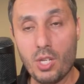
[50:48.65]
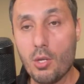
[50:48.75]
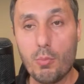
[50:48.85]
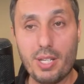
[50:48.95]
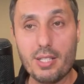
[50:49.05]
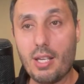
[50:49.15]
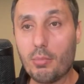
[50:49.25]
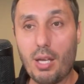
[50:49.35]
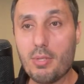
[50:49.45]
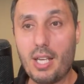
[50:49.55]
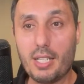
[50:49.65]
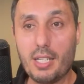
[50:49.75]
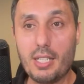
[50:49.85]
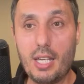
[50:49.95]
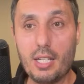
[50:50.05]
Because sometimes I
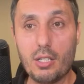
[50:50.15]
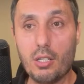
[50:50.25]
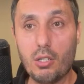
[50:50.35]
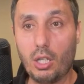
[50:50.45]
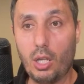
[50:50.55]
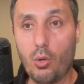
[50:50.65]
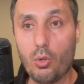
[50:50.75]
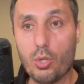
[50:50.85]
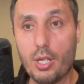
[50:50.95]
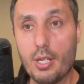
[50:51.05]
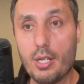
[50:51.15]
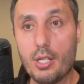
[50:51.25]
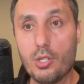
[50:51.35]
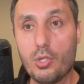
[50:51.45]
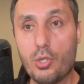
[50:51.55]
can get a load
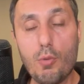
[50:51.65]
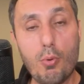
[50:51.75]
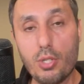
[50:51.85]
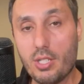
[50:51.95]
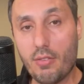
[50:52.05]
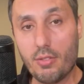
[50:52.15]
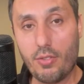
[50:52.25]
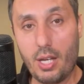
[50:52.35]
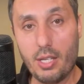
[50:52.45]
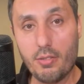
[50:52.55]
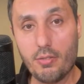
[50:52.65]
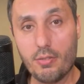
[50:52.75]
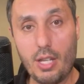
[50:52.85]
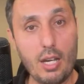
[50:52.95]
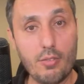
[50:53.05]
2.75,
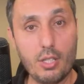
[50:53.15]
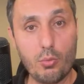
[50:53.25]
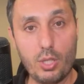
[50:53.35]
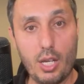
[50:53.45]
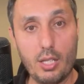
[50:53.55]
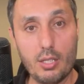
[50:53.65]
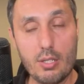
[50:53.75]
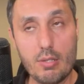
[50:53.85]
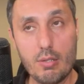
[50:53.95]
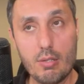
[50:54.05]
not even at $3.